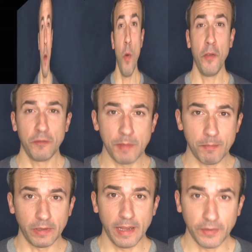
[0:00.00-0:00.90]
Well, as you
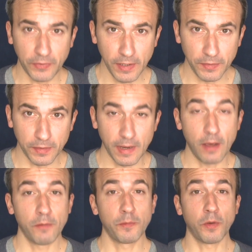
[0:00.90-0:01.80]
remember last season,
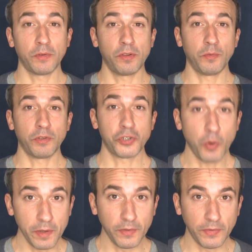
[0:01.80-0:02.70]
now of course it was a
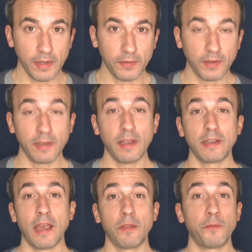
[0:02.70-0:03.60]
shortened season and
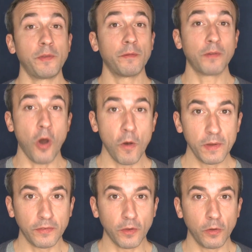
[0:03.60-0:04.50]
you had the fear of
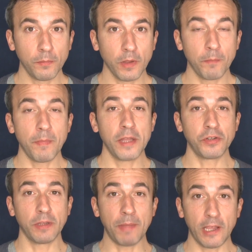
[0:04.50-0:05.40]
COVID, so Major
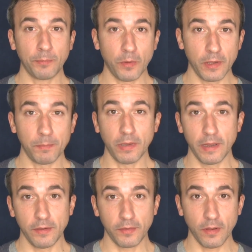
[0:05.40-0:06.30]
League Baseball and the
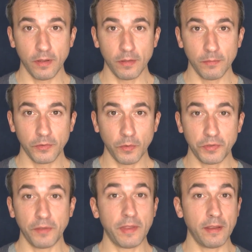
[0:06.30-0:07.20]
Players
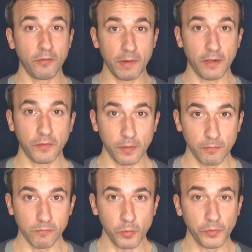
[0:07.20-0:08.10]
Association, they agreed on
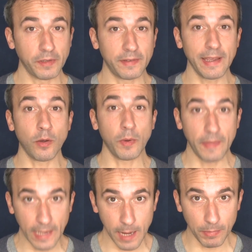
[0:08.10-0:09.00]
some rules to tinker with
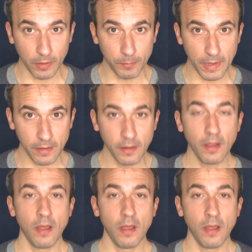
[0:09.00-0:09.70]
the game a little bit.